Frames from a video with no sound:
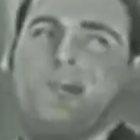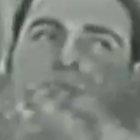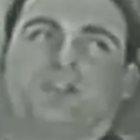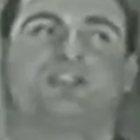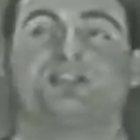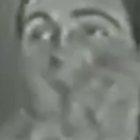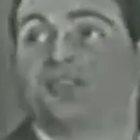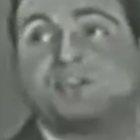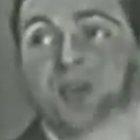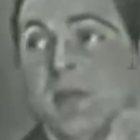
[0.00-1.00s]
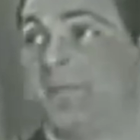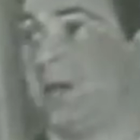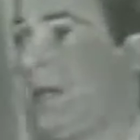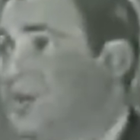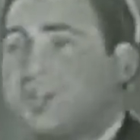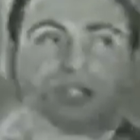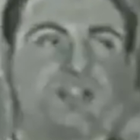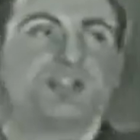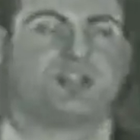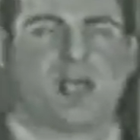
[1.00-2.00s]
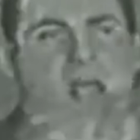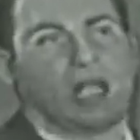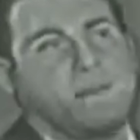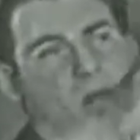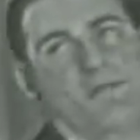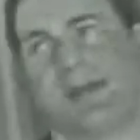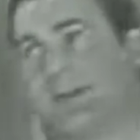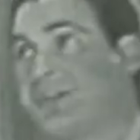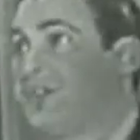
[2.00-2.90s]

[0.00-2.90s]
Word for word: you. Me? Yeah, come over here.